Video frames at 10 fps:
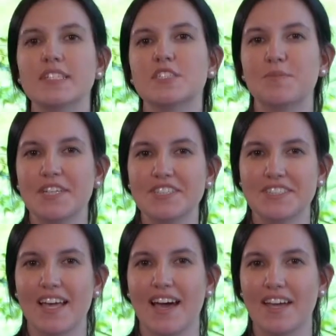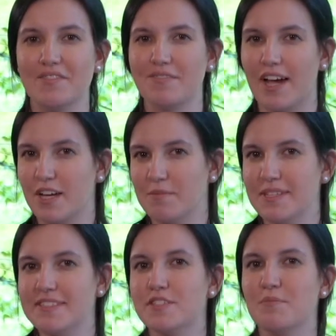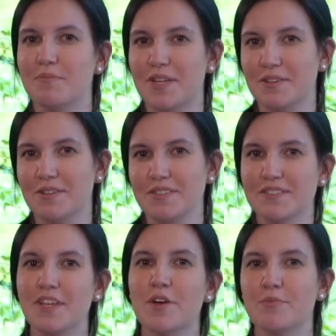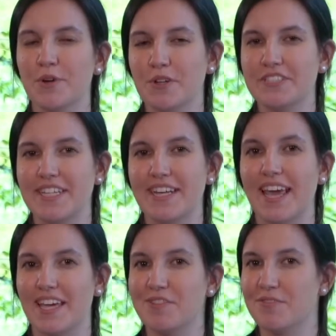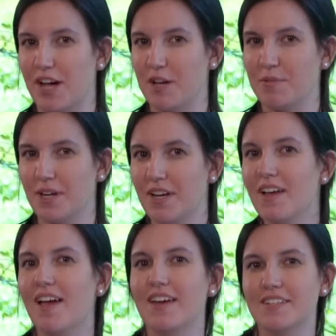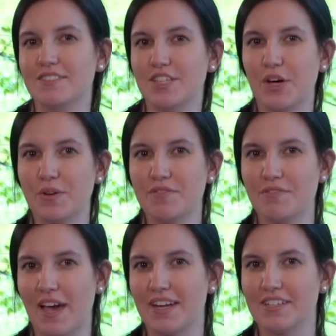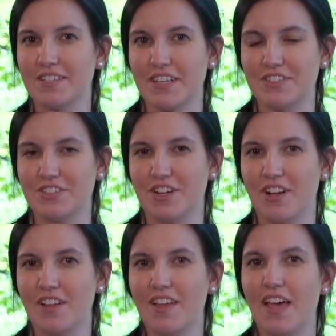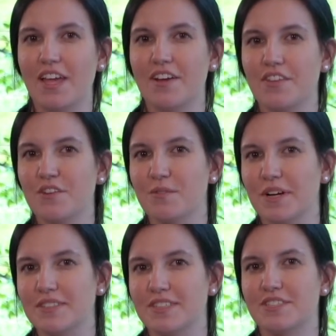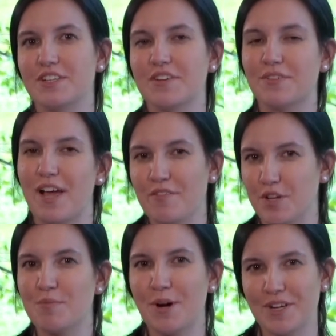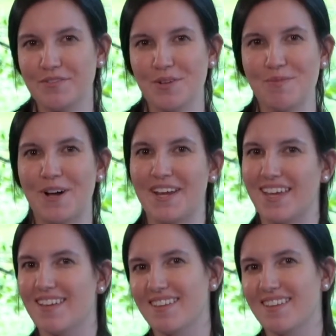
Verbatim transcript: Spinach is high in vitamins, minerals, protein, and fiber, and is low in fat and cholesterol. In other words, it's great for every part of your body.